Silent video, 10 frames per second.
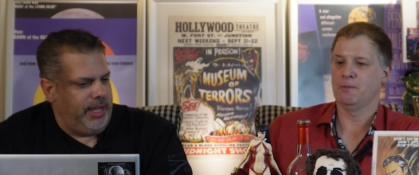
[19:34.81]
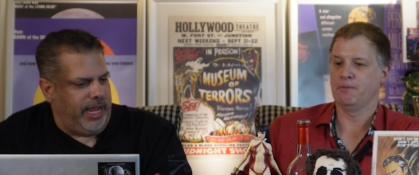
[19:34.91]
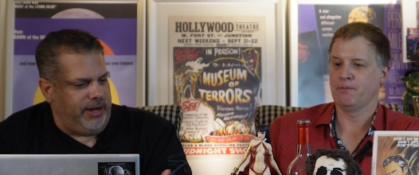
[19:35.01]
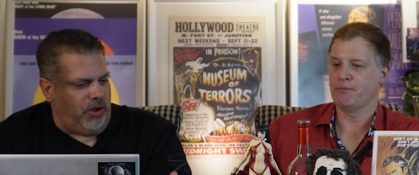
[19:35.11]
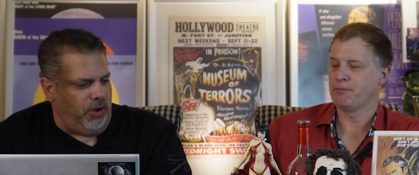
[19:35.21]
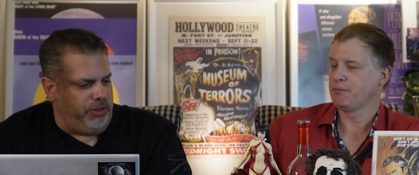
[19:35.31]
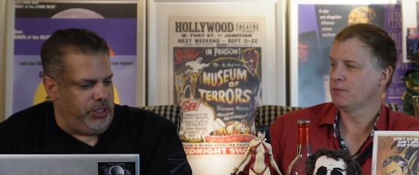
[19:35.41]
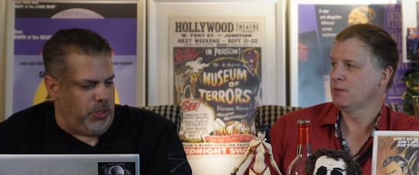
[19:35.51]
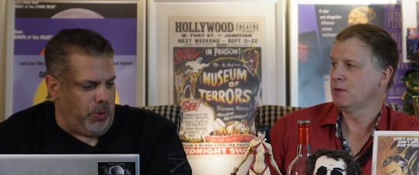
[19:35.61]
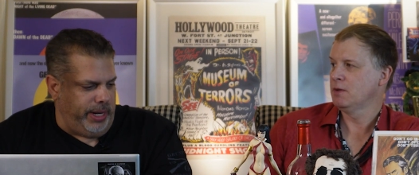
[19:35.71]
Speaker 1: and all
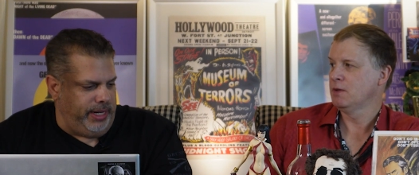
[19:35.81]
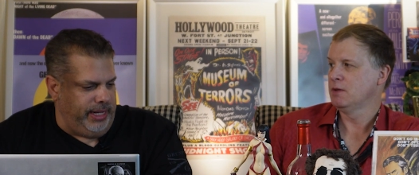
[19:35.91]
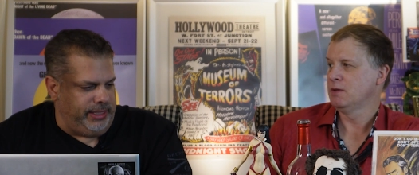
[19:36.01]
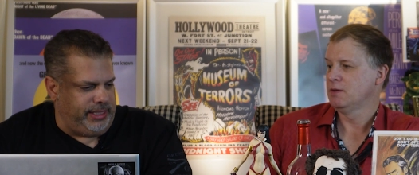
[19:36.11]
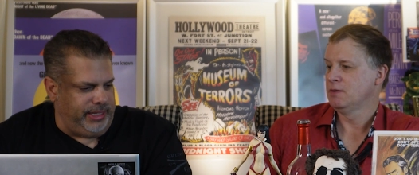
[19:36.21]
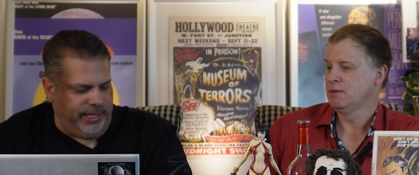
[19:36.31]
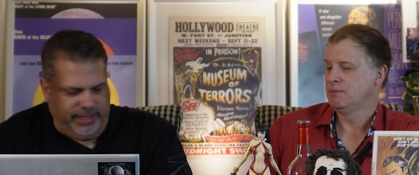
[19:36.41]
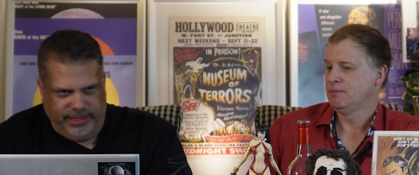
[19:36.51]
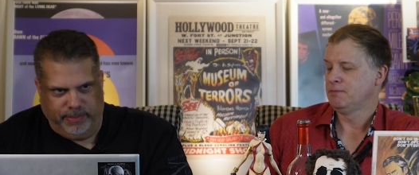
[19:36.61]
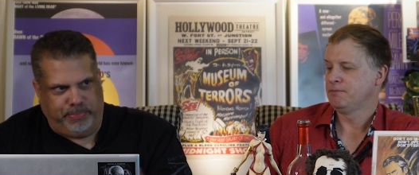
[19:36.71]
the goriness,
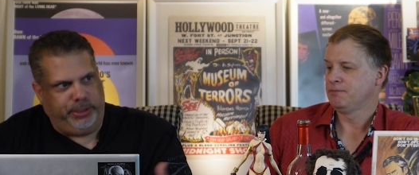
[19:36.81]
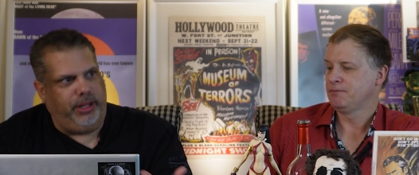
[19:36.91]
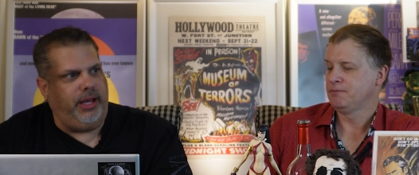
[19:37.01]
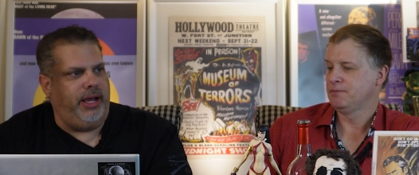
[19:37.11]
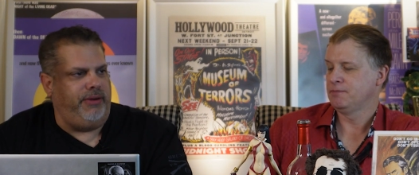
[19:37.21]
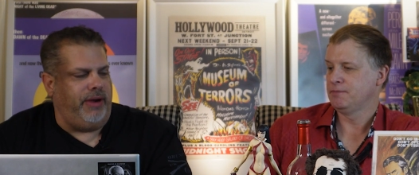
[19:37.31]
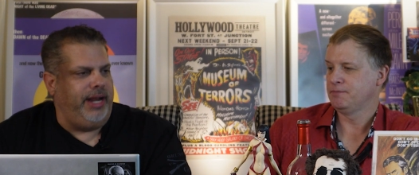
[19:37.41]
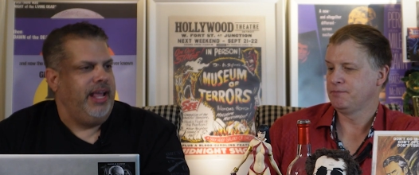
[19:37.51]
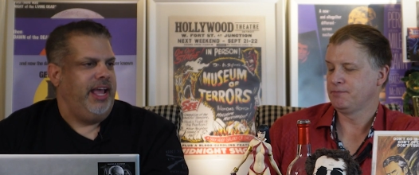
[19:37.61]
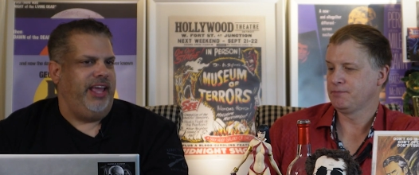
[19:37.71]
and then the blood,
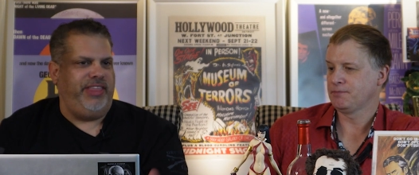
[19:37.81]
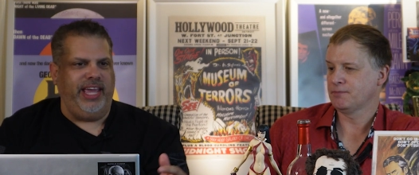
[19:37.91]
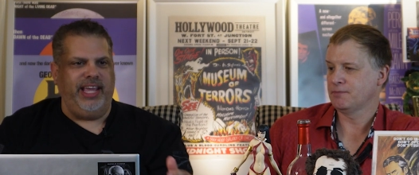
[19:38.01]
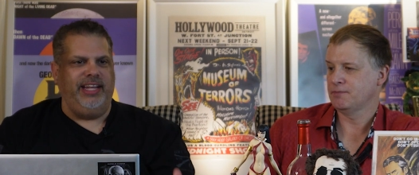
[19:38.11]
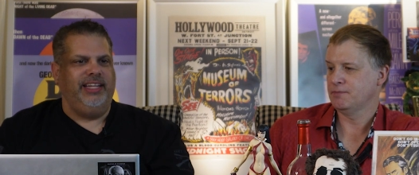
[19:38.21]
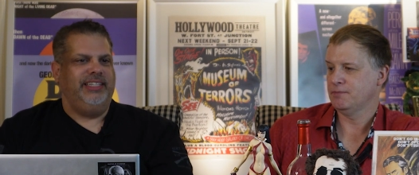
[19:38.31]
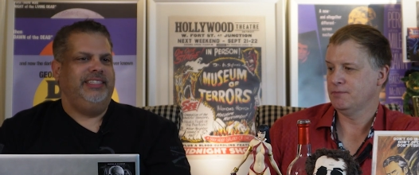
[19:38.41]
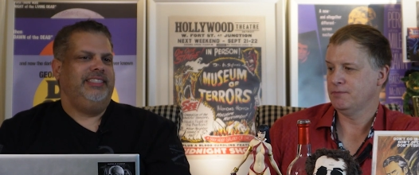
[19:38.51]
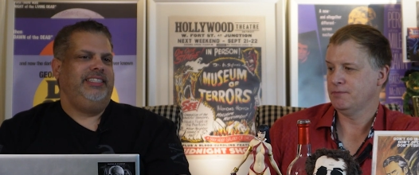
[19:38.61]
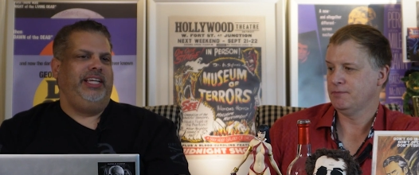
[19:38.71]
right? And then
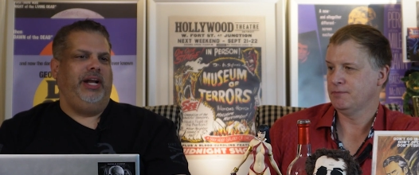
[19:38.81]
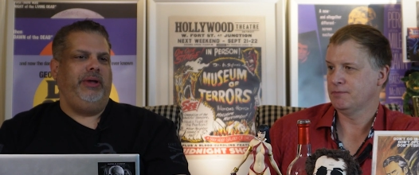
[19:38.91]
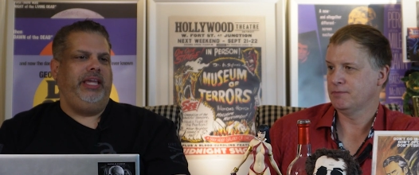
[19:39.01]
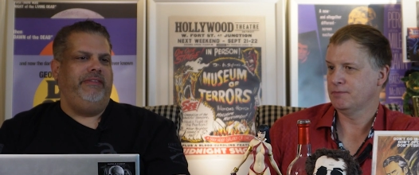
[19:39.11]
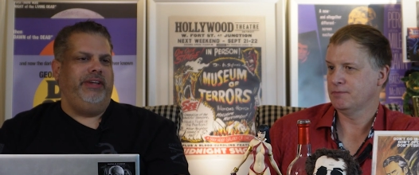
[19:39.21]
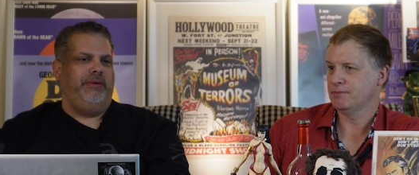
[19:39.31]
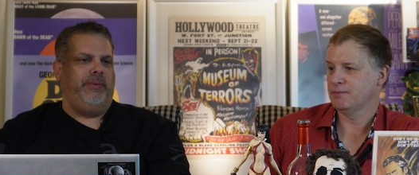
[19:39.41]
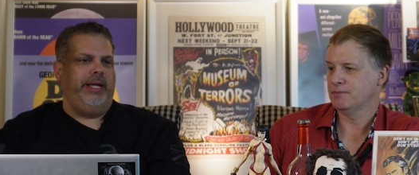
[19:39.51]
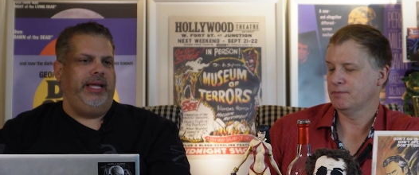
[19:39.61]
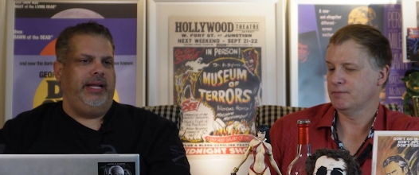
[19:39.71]
you know,
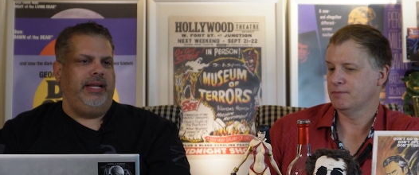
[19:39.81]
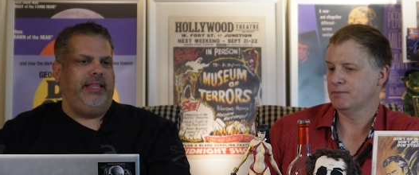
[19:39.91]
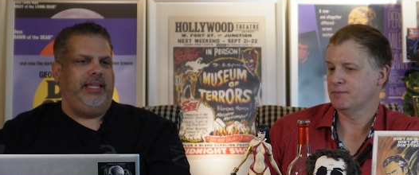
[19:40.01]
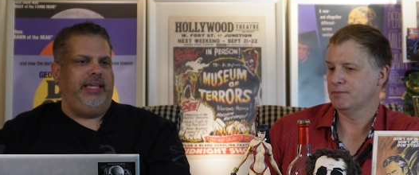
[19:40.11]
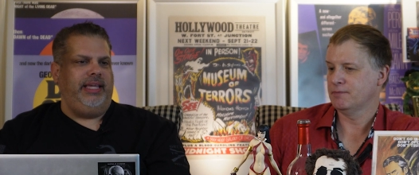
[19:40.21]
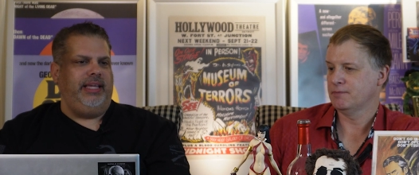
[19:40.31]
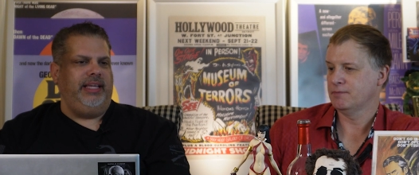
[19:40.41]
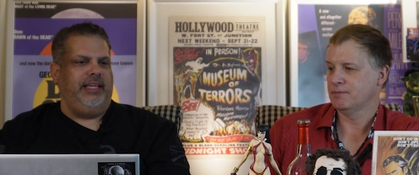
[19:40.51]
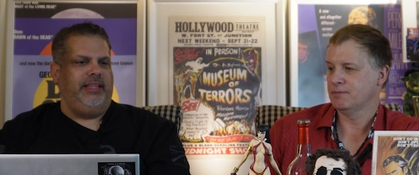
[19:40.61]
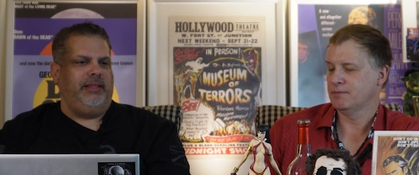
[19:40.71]
even when the
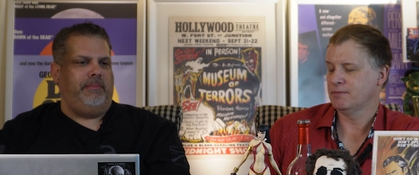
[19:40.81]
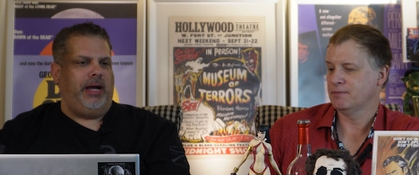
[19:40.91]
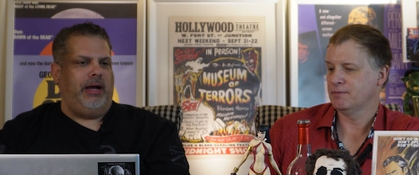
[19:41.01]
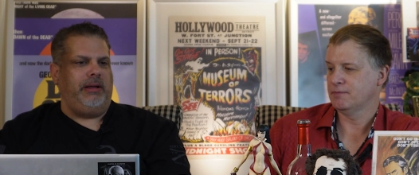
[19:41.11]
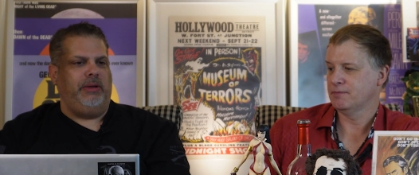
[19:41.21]
the mom